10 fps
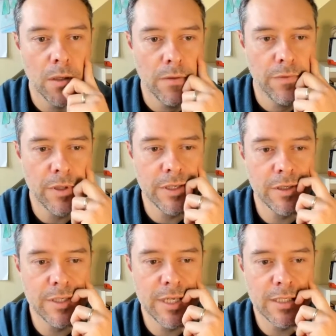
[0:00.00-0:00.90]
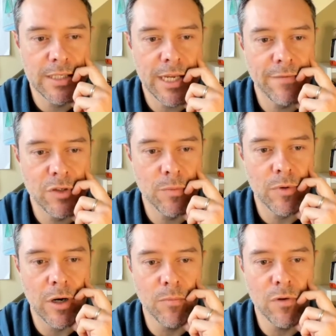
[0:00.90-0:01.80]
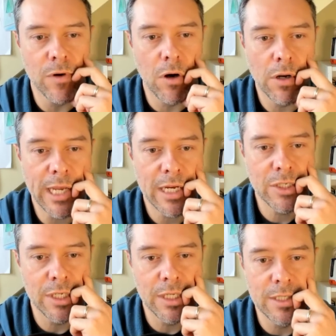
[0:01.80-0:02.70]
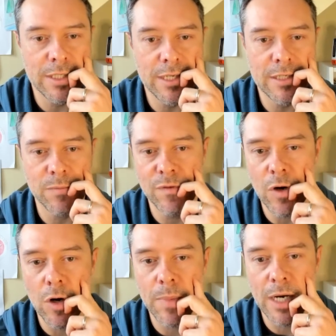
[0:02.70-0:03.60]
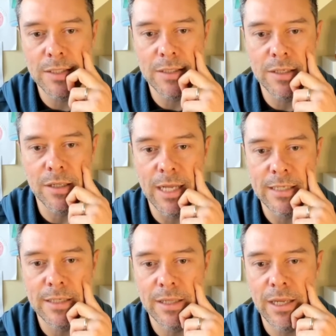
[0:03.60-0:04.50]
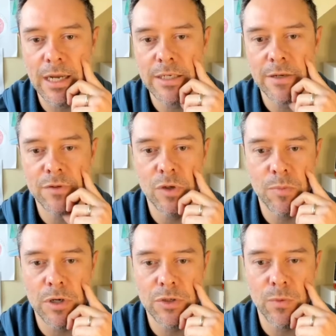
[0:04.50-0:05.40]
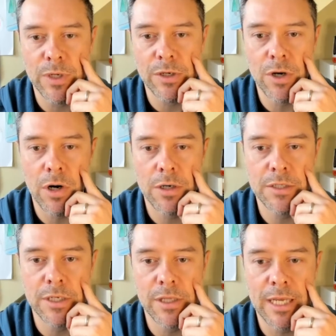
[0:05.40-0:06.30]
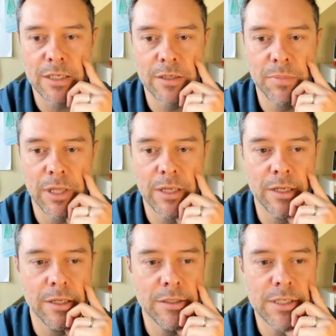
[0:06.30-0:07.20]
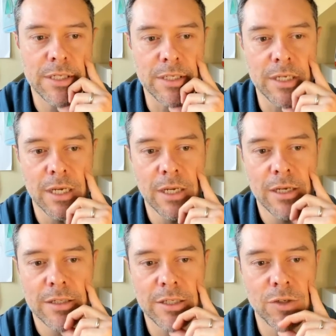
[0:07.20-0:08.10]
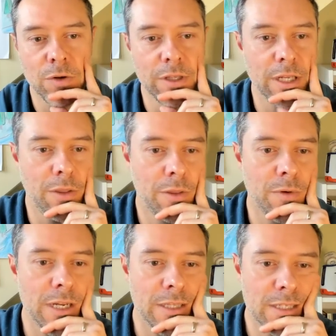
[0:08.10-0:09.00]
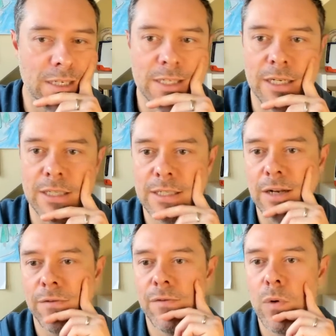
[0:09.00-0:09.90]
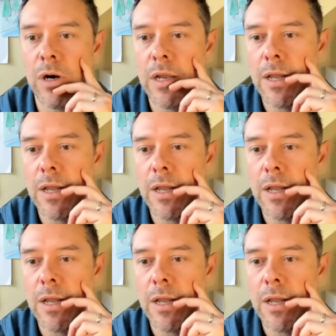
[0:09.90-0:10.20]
Philly Dilly said, save Super Rare, move all cash to in season, move all boxes to classic. The idea of Super Rare is to win cards and classic to play in season, since you only need 3 in season instead of 4.